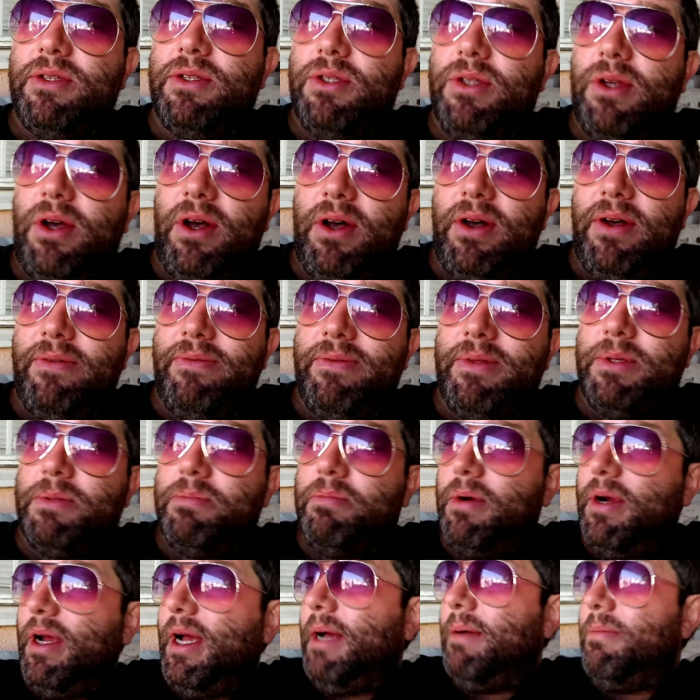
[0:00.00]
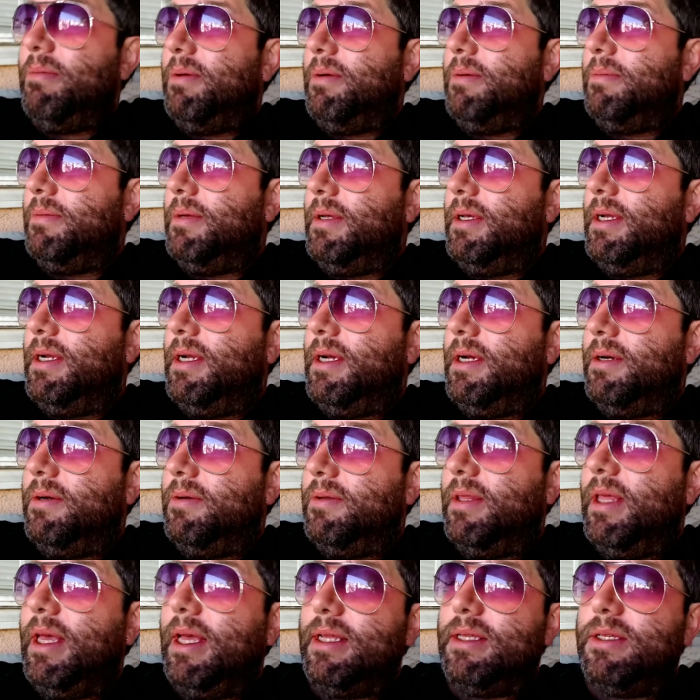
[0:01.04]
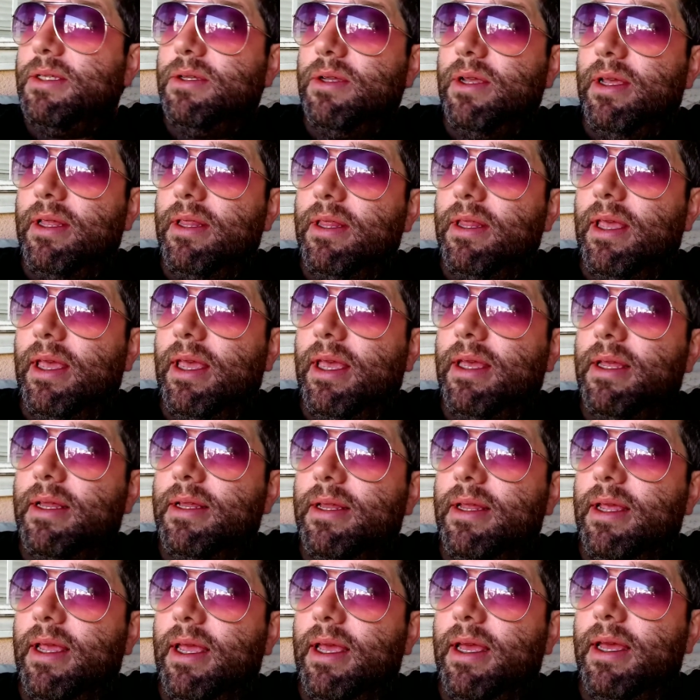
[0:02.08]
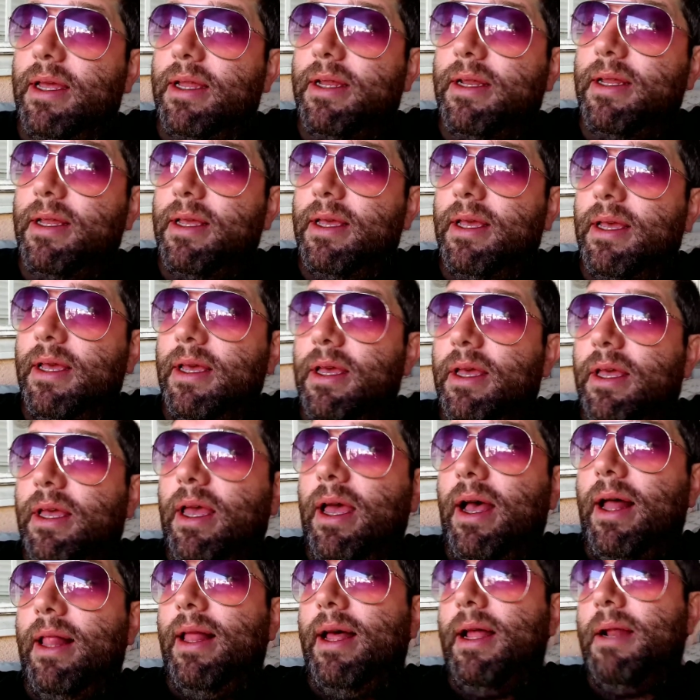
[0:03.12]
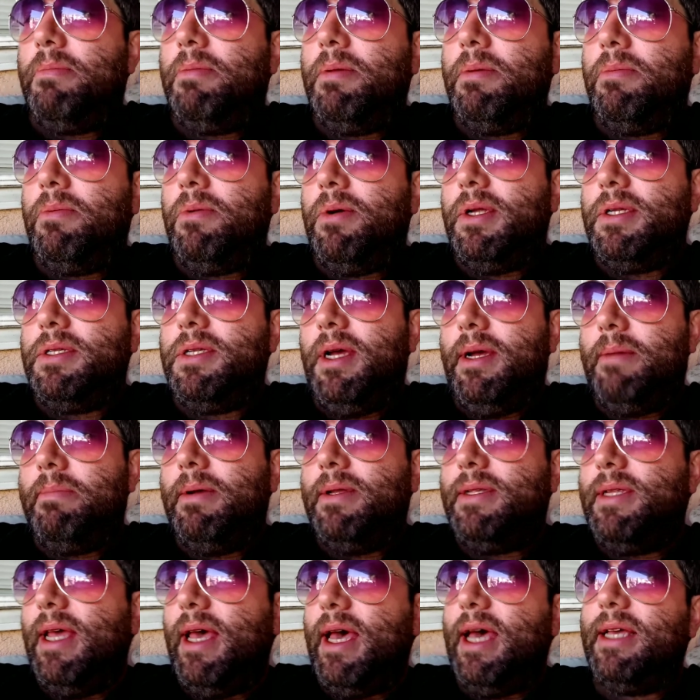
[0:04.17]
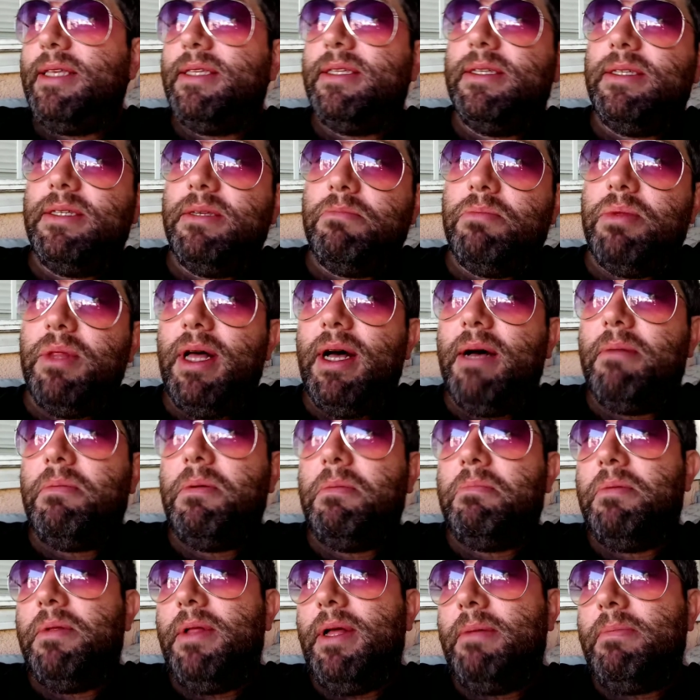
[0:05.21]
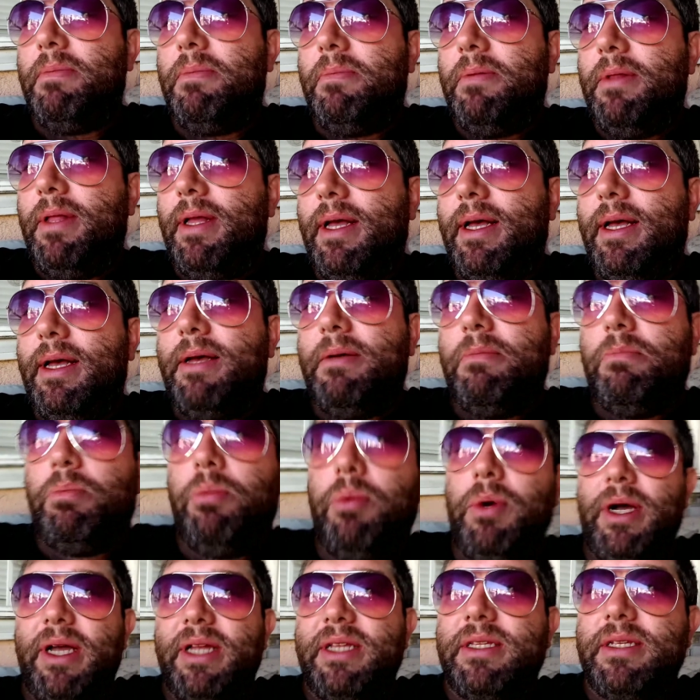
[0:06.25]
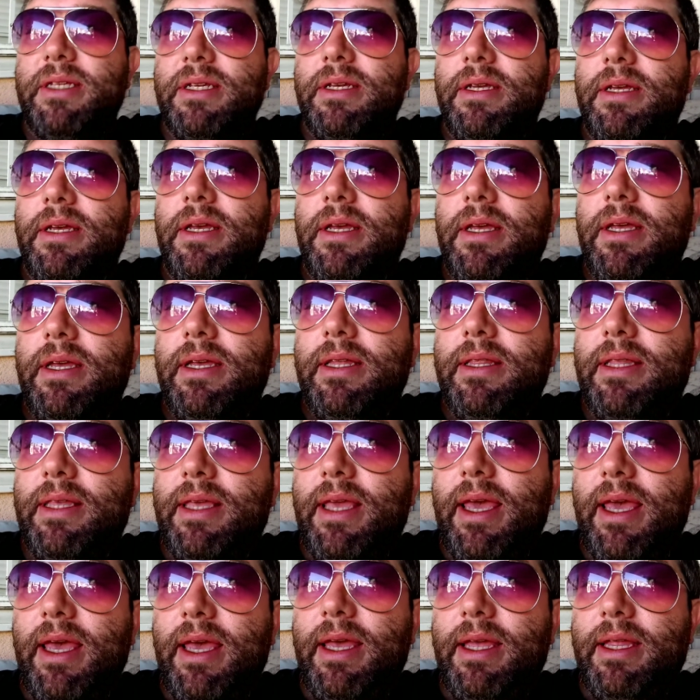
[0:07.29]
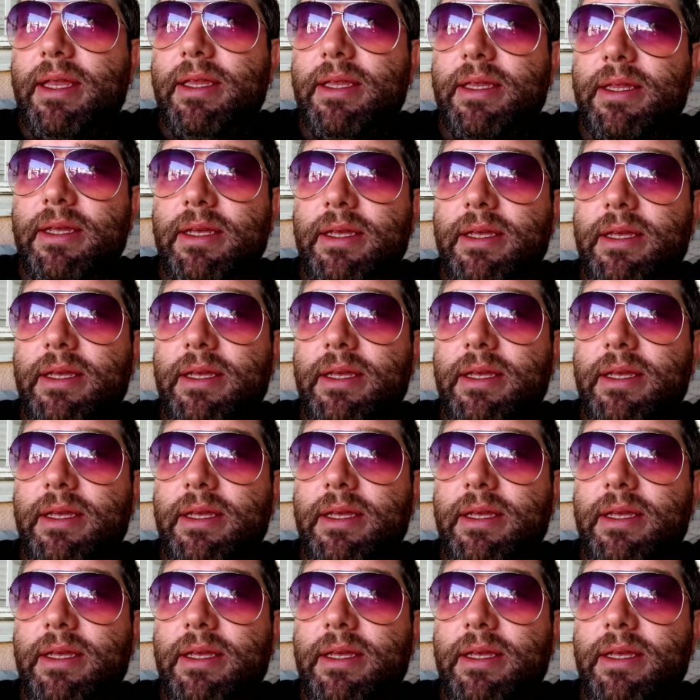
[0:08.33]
solve this problem? That's and a lot of people want to talk about taxes and blah blah blah blah, but in the end,